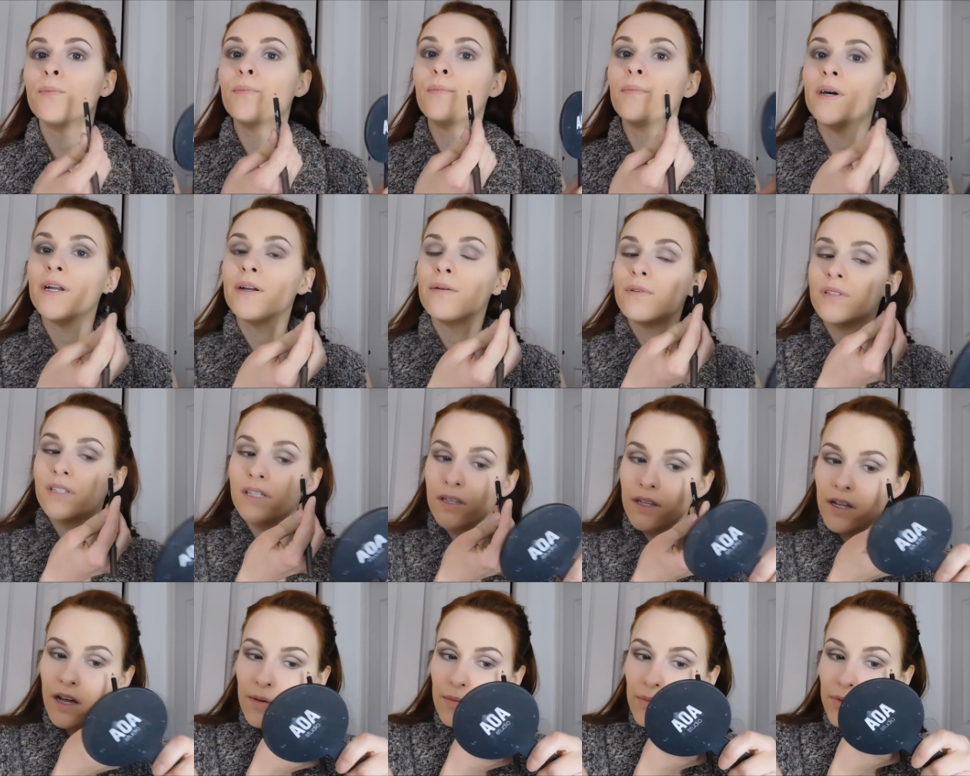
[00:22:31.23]
but it was a
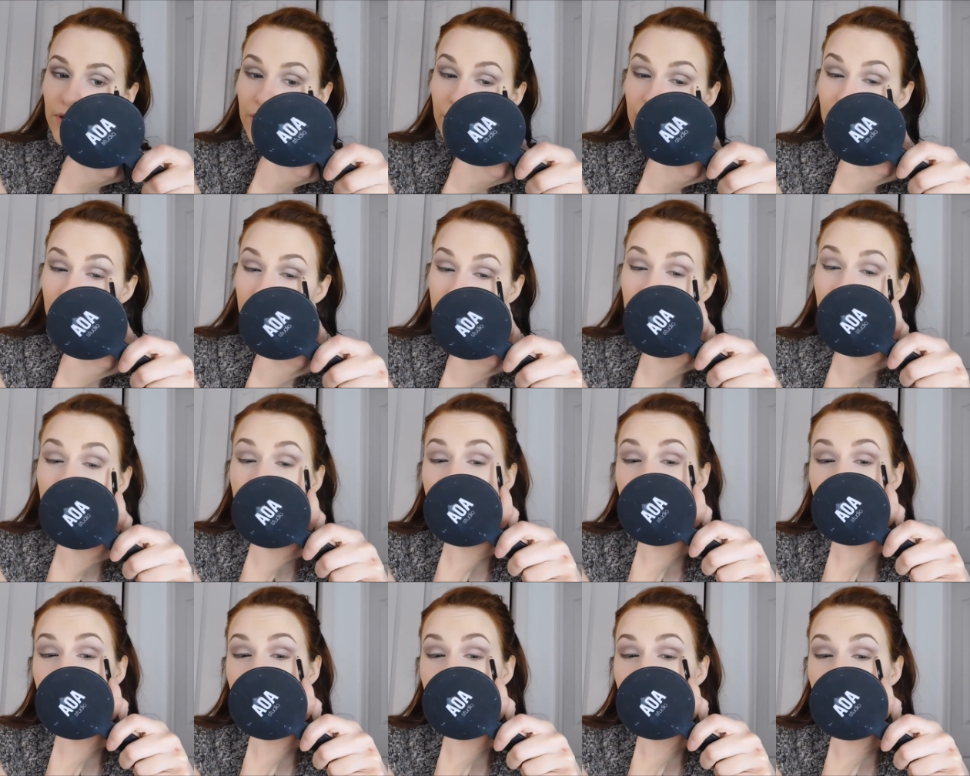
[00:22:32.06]
lot more short-lived.